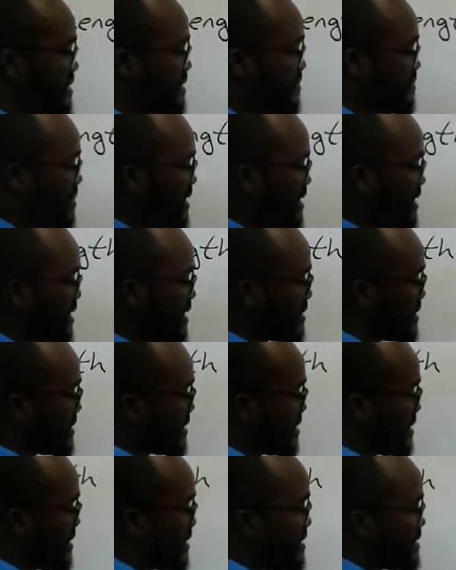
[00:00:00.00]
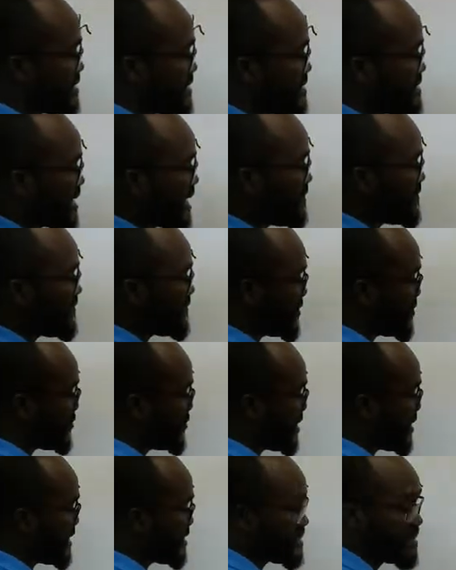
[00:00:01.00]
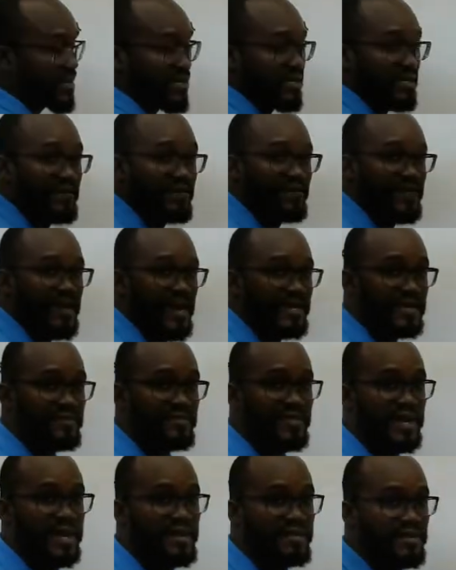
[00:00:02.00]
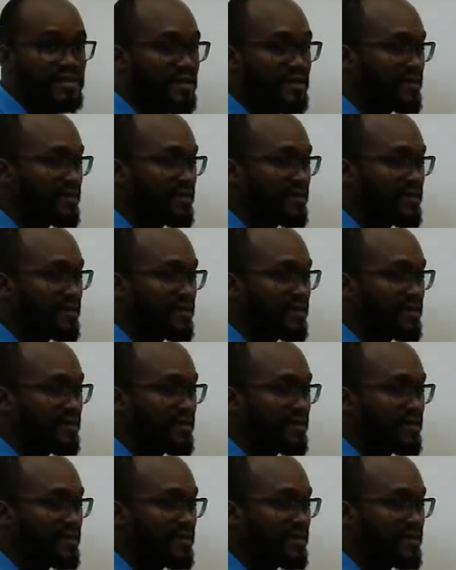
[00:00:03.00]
being the time for green divided by the